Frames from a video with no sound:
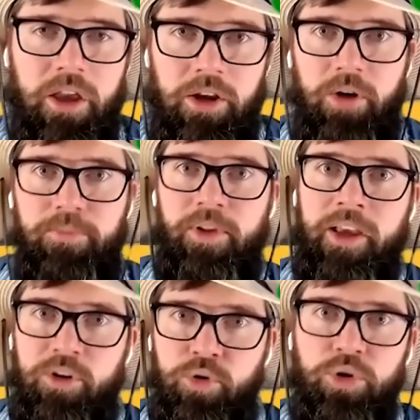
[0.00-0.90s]
you know,
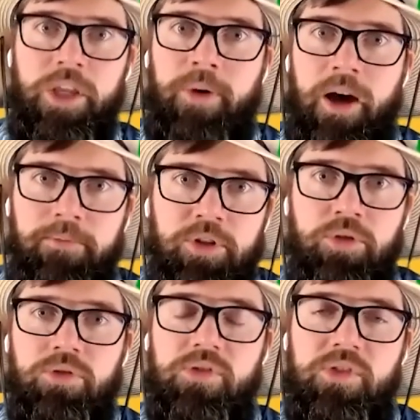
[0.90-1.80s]
playing cool hip hop
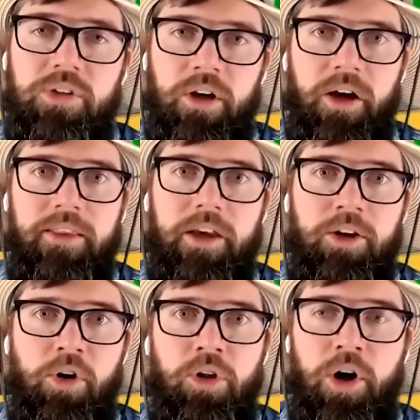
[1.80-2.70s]
tunes that
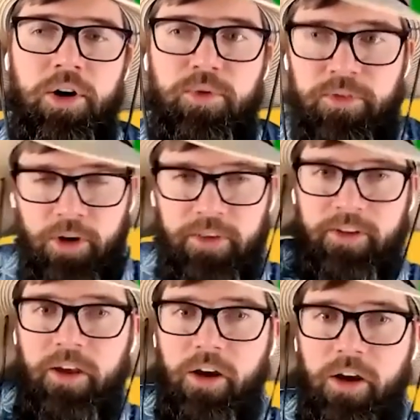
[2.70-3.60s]
go along with all
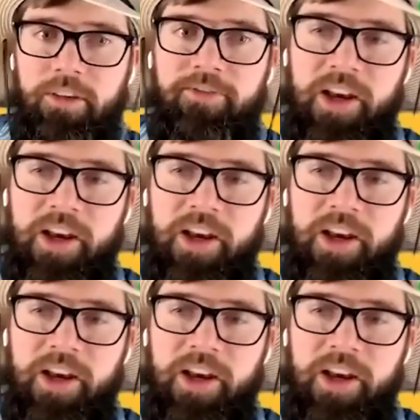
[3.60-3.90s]
the